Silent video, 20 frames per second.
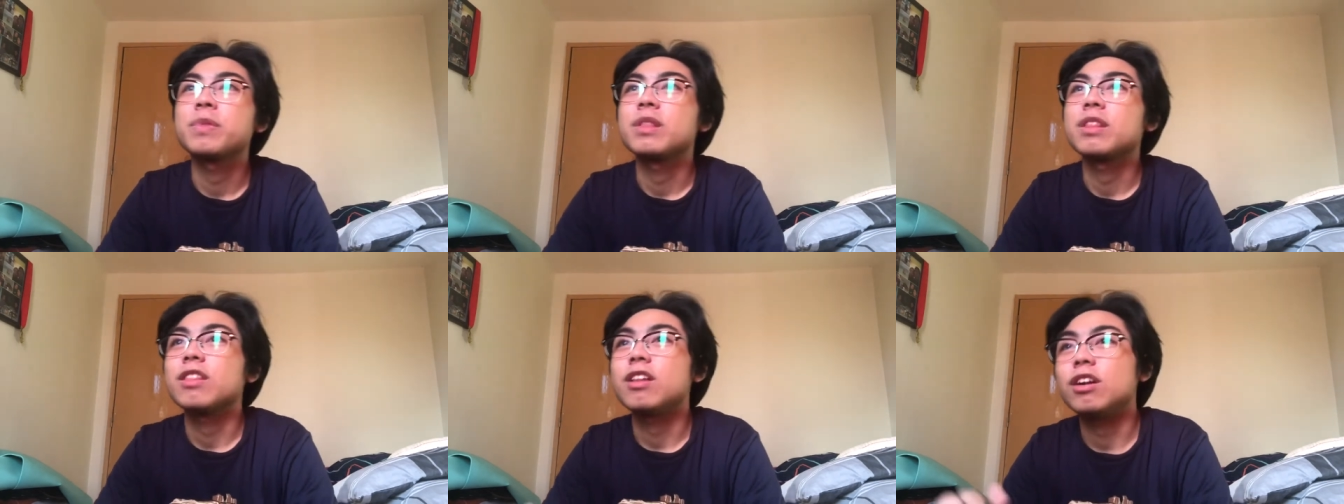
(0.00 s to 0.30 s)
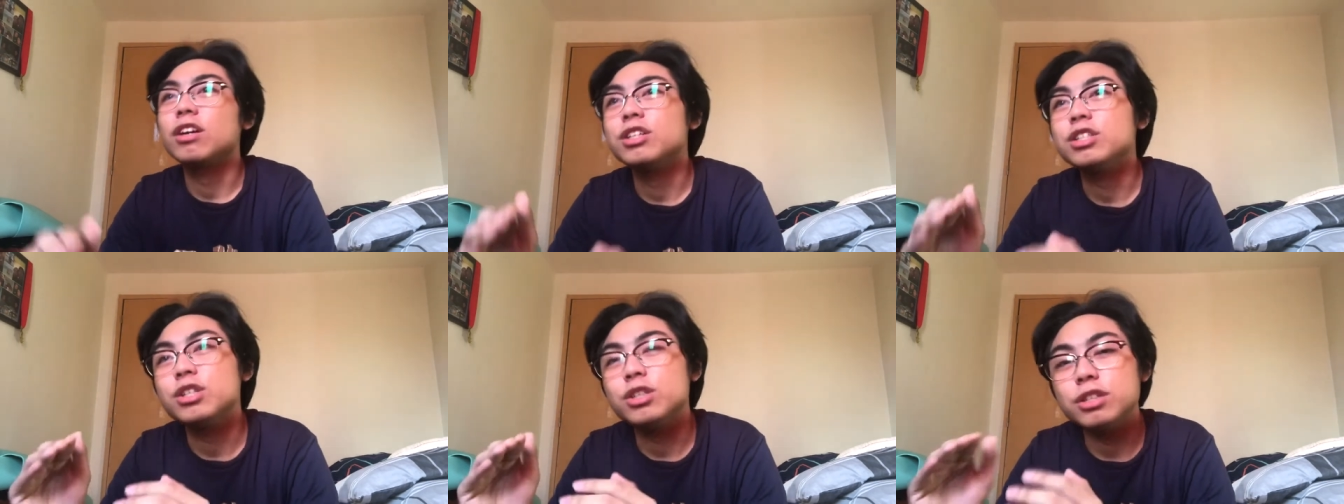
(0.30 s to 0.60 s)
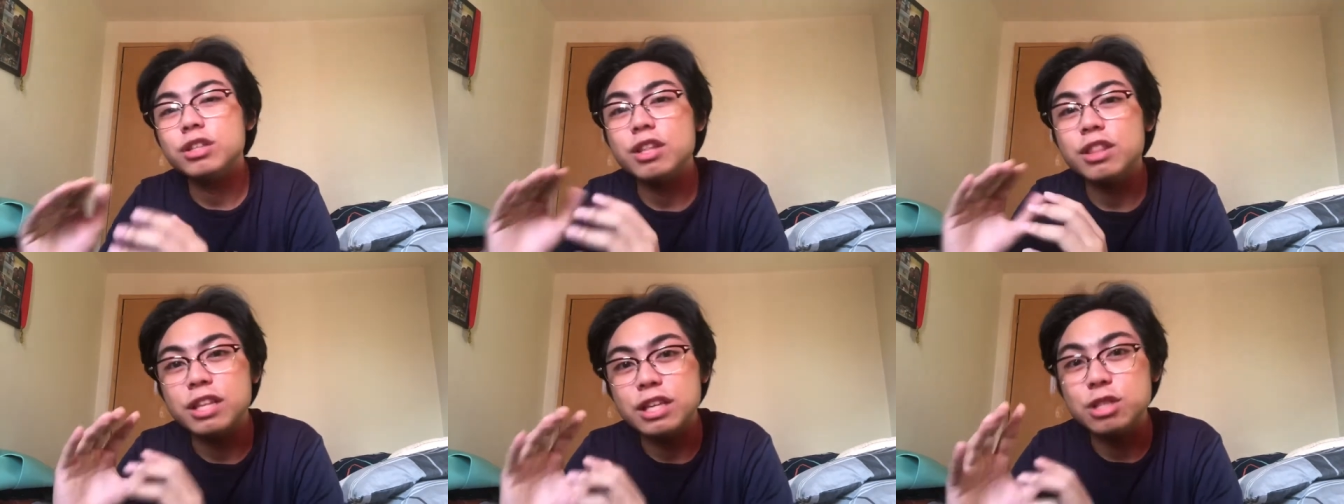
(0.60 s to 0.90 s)
there are
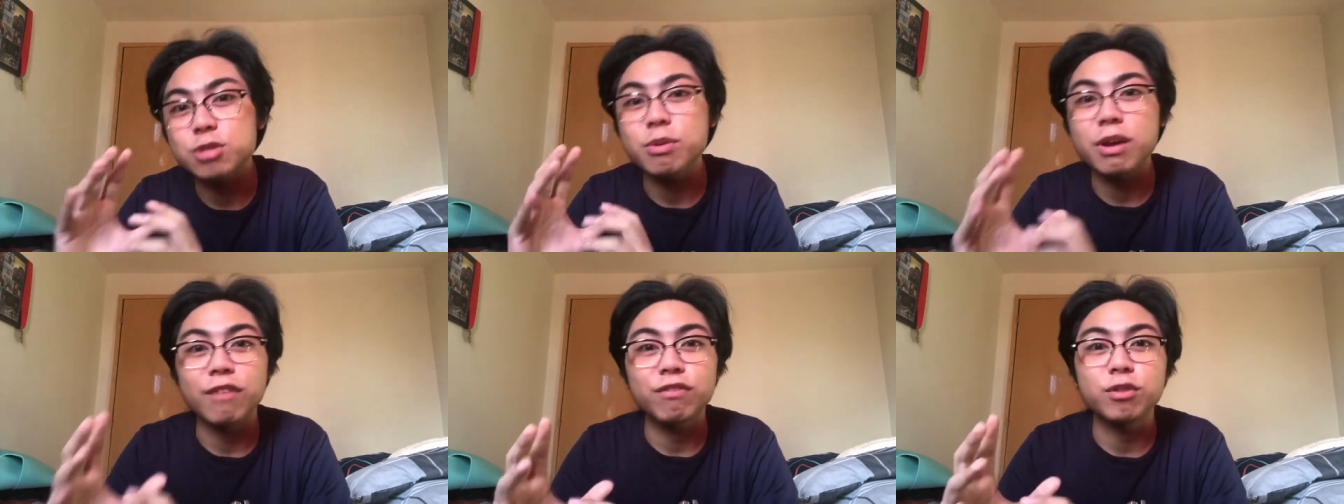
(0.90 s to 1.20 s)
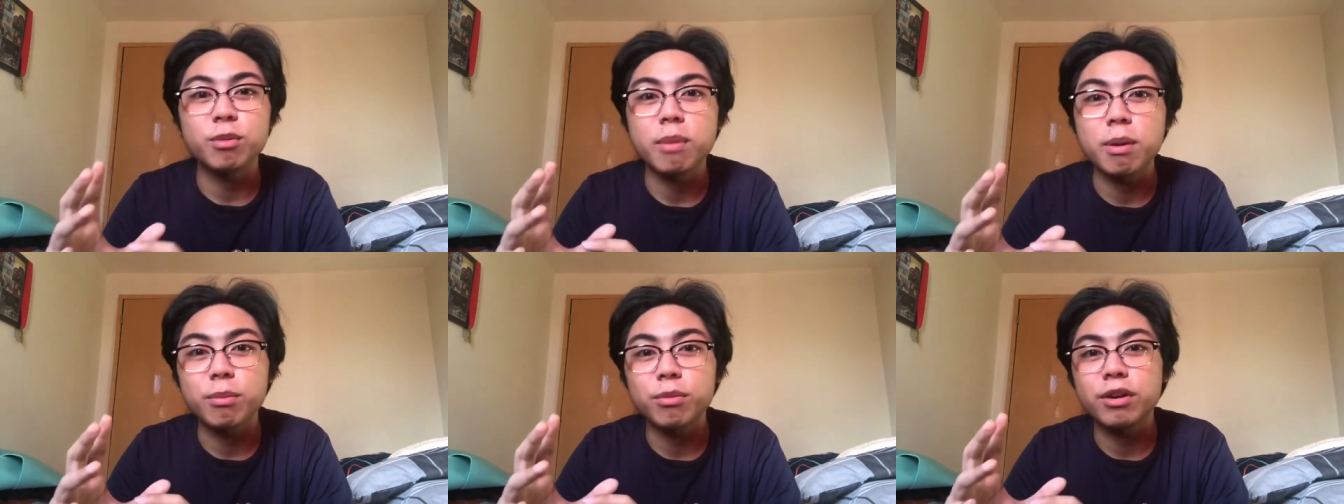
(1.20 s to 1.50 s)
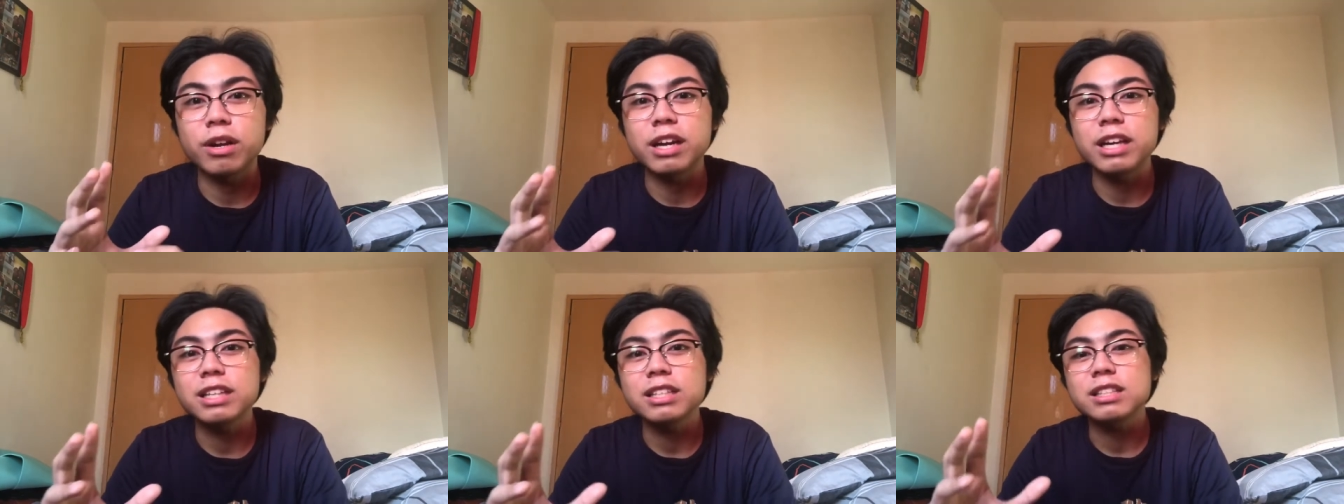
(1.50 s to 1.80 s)
certain things we have to
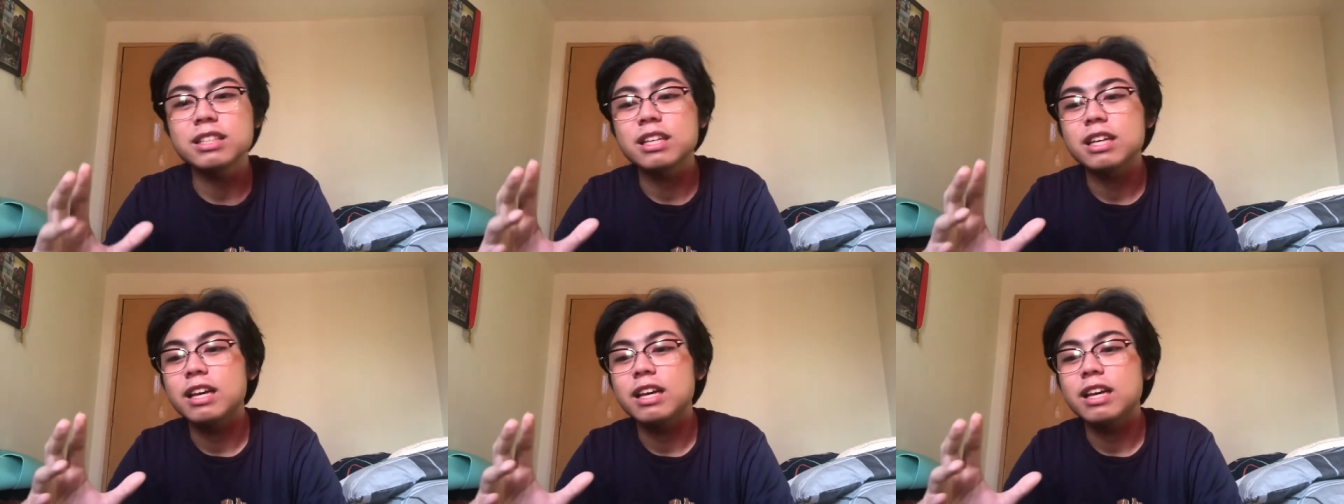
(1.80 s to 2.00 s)
memorize,